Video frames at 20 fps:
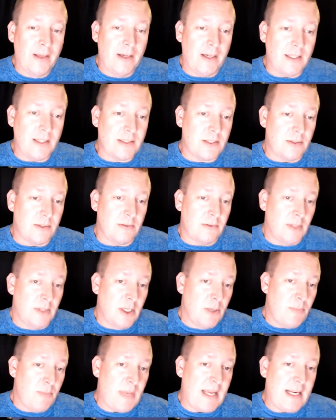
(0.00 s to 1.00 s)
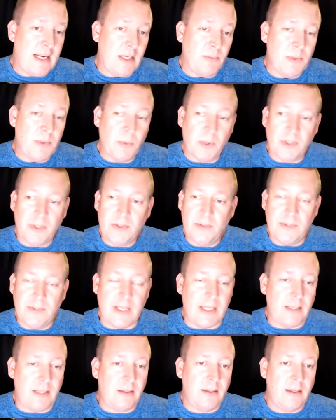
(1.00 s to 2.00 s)
So Matt helped me work through
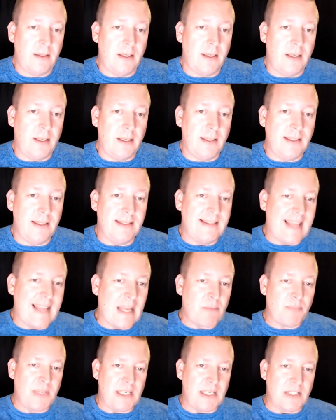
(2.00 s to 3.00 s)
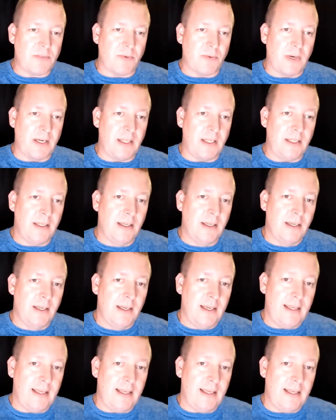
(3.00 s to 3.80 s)
that and get that piece ready.